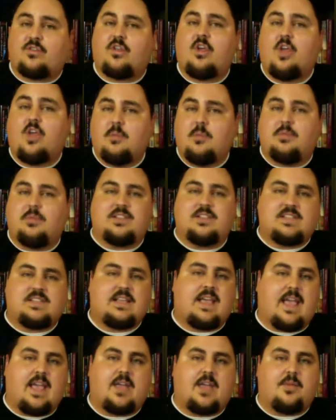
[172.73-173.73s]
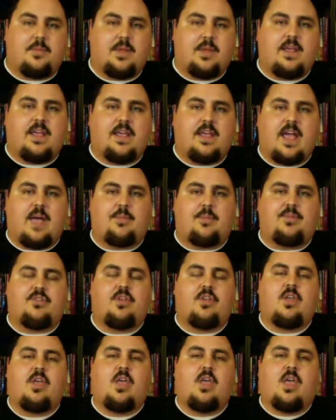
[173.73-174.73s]
blitzing A and B
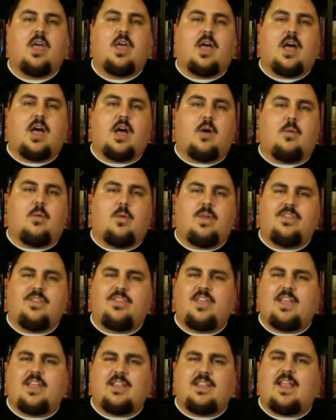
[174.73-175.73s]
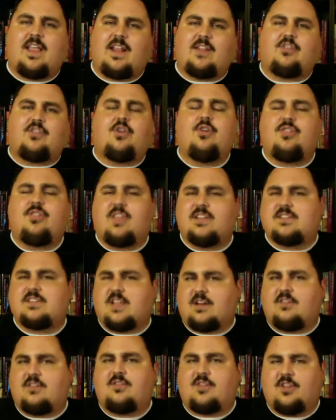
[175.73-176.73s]
gaps. Two things that
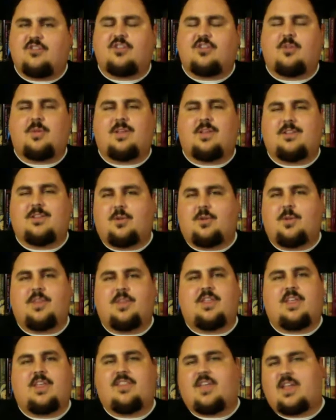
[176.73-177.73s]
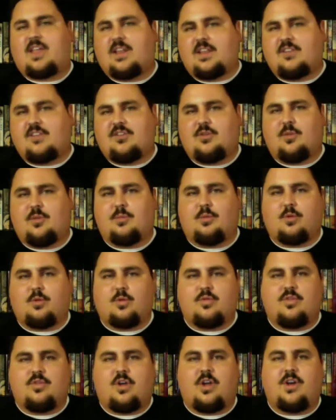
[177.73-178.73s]
concern me a little bit that I think he needs to improve
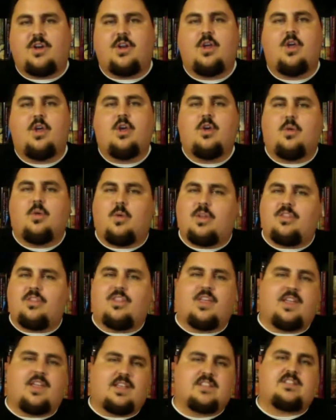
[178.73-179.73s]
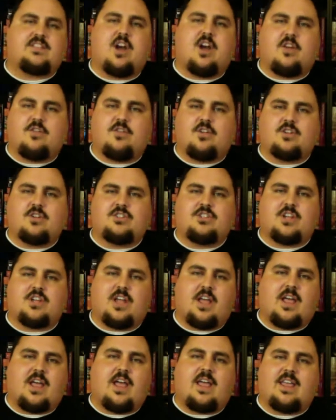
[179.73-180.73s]
on. One thing is coverage.
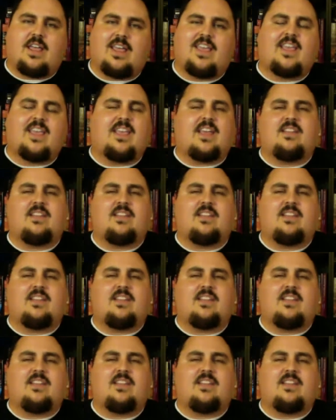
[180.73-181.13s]
He can get a little